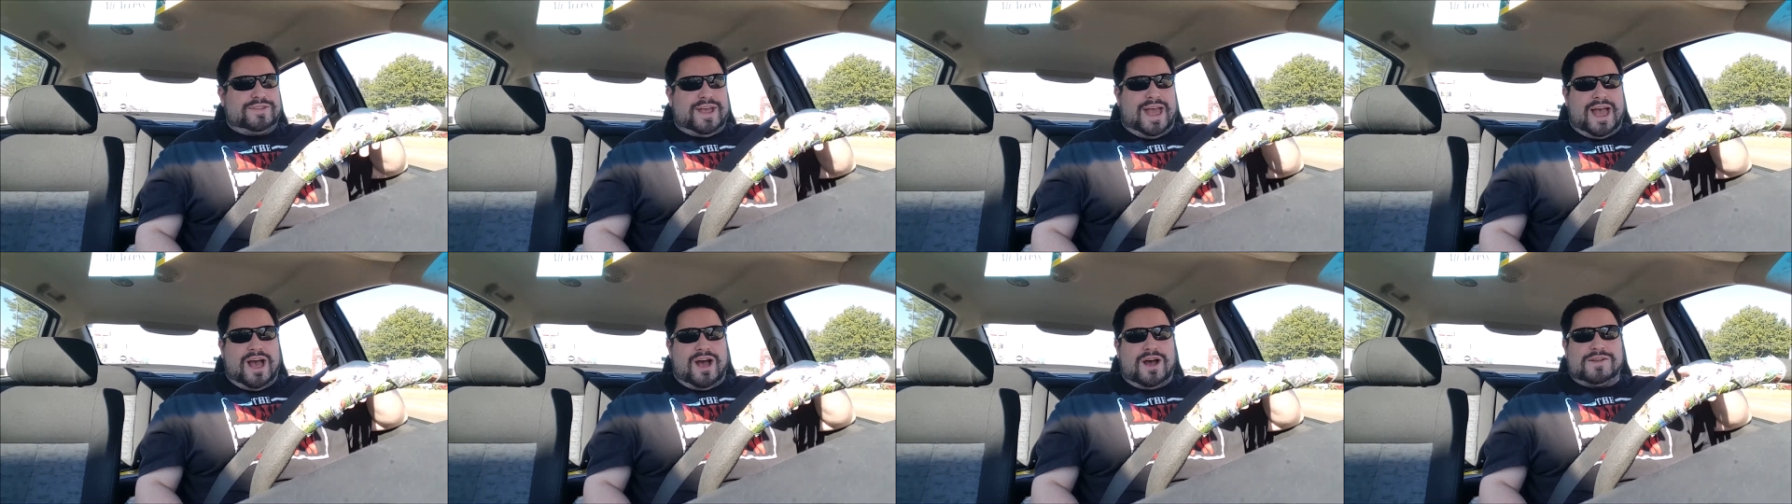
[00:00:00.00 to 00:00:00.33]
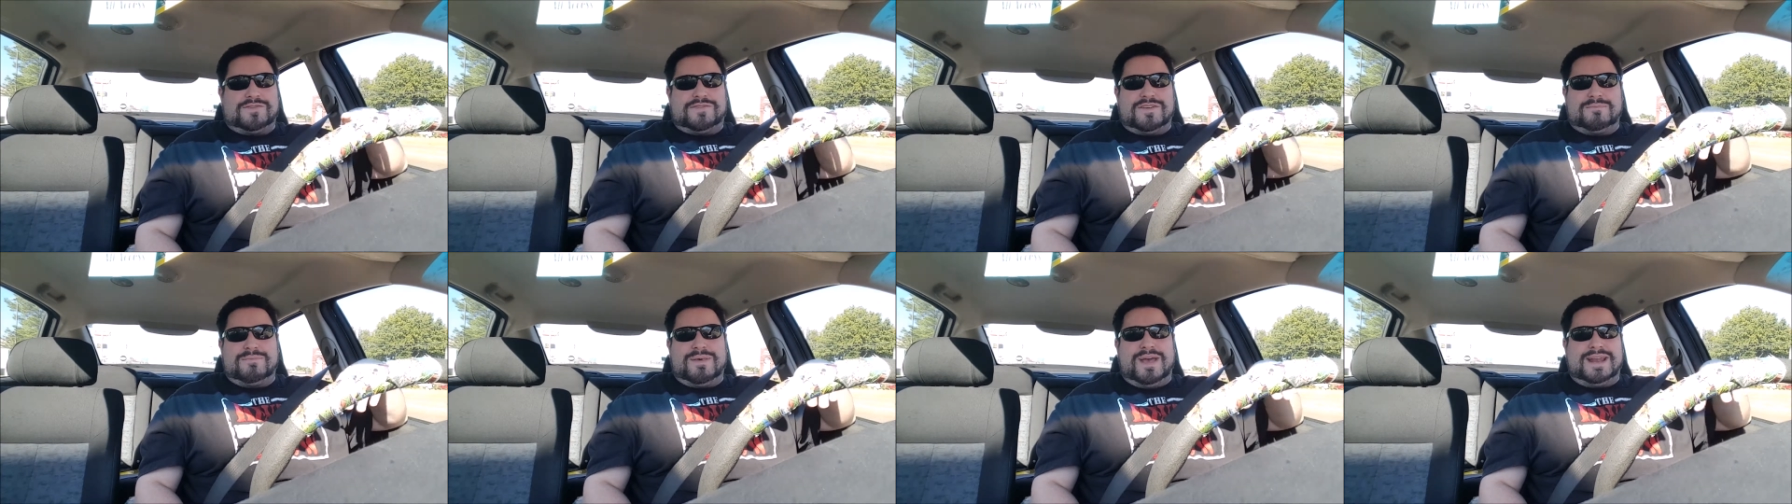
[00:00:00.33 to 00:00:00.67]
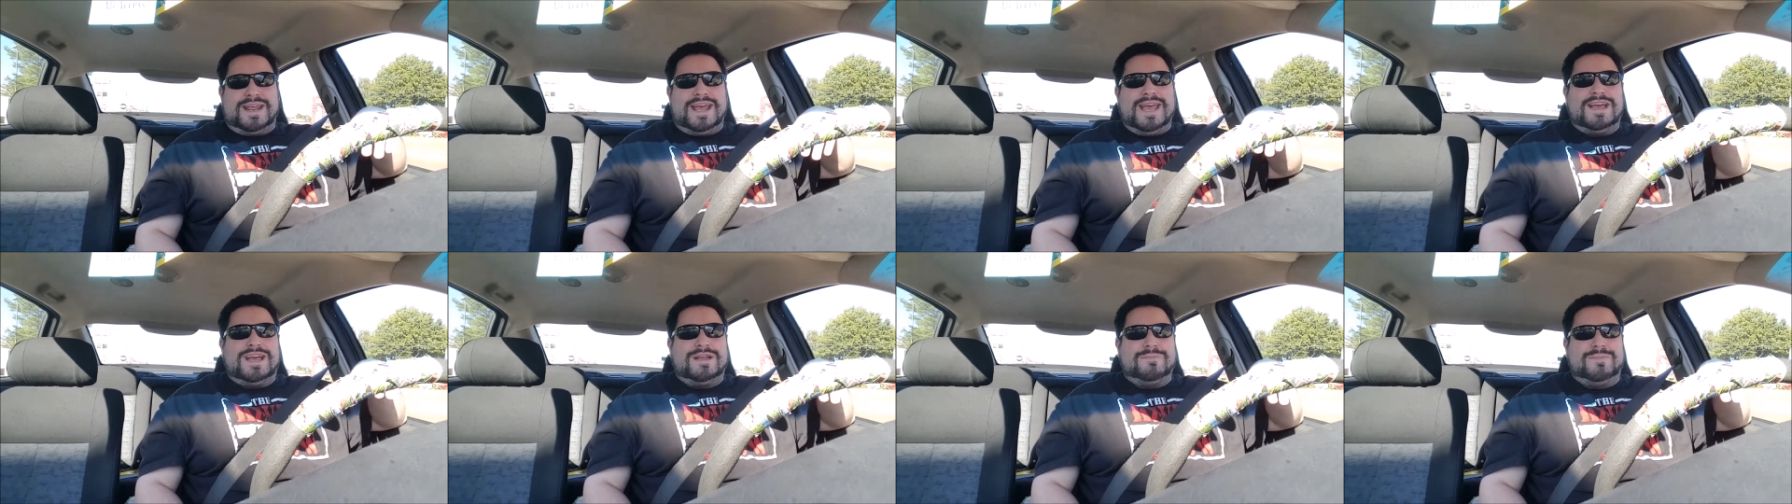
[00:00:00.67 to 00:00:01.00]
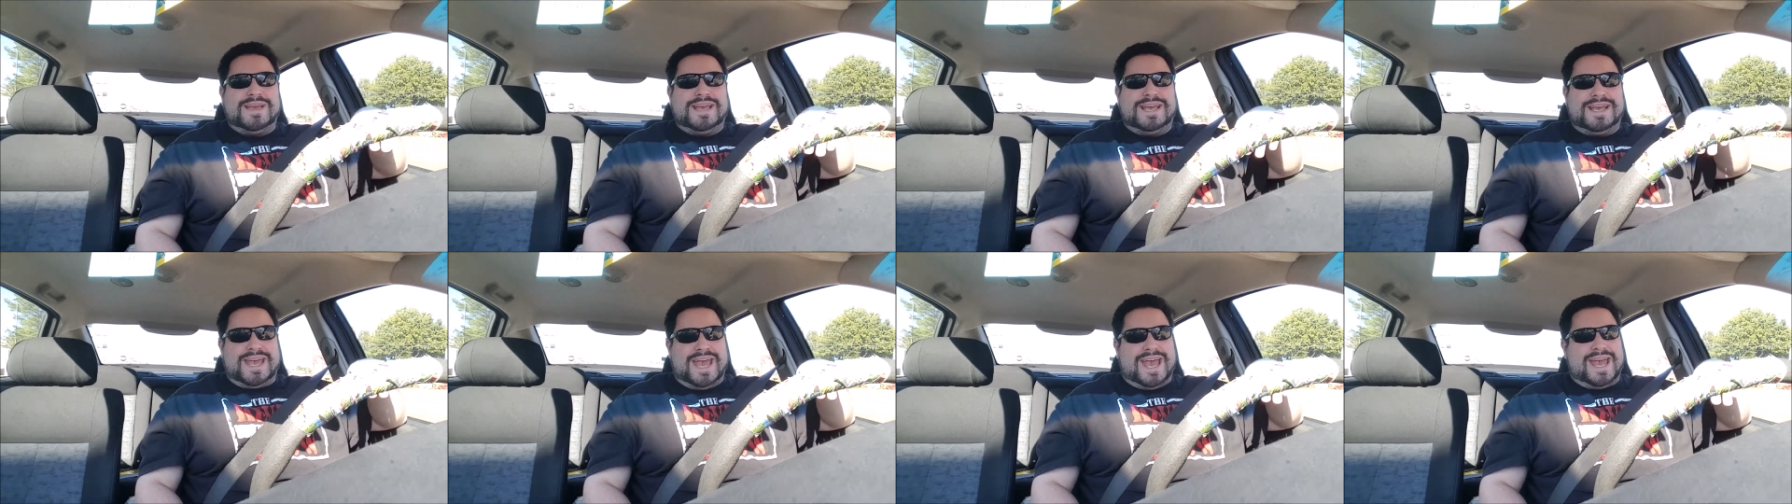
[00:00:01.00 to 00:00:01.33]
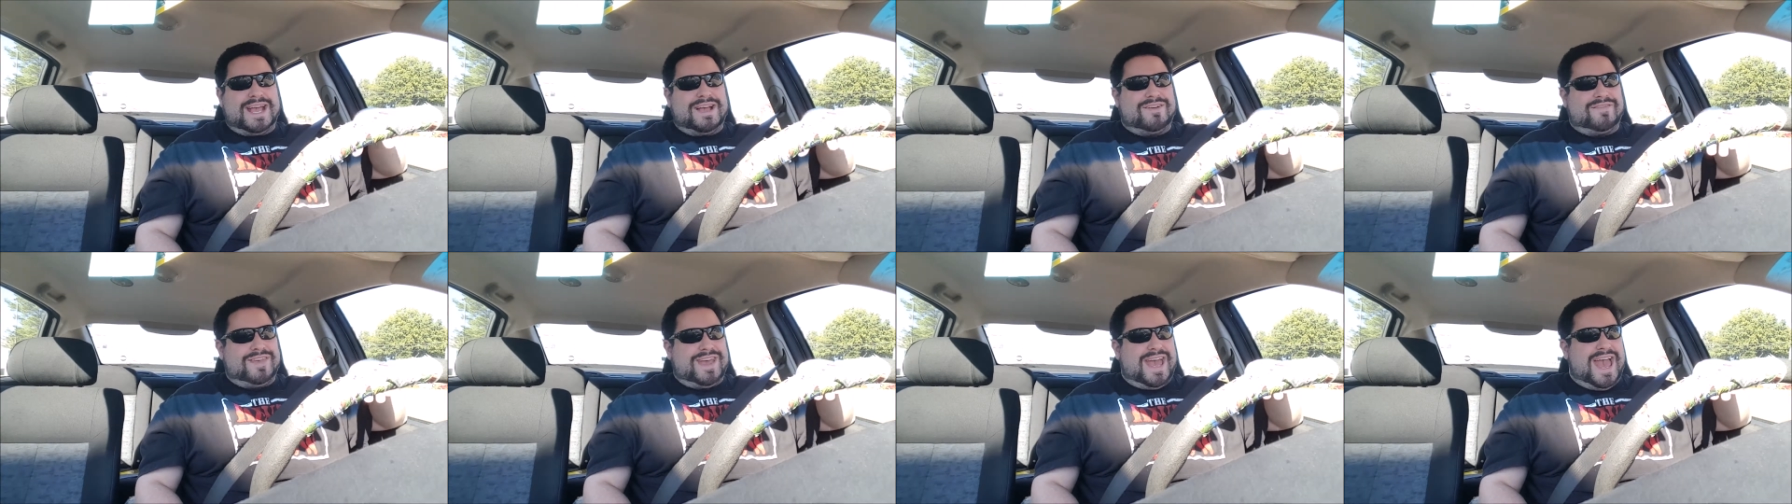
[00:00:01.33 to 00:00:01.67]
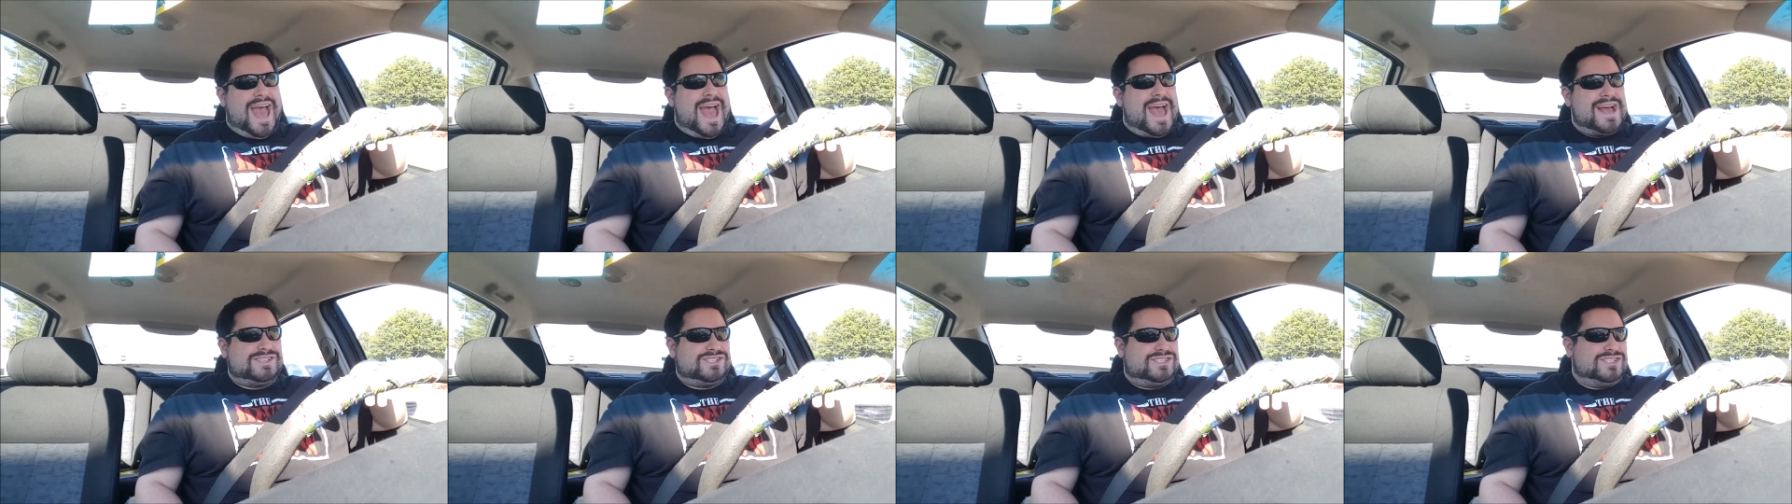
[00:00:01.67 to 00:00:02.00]
down if it meant he could be king of
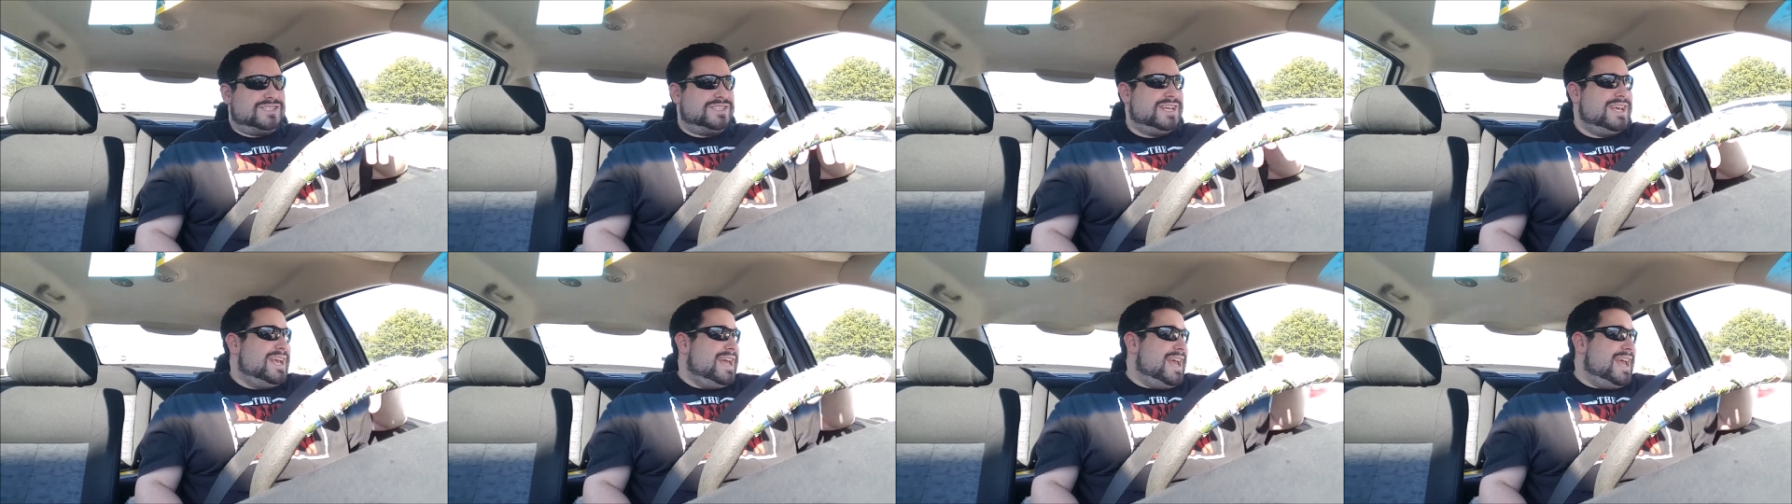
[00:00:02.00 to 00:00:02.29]
the ashes.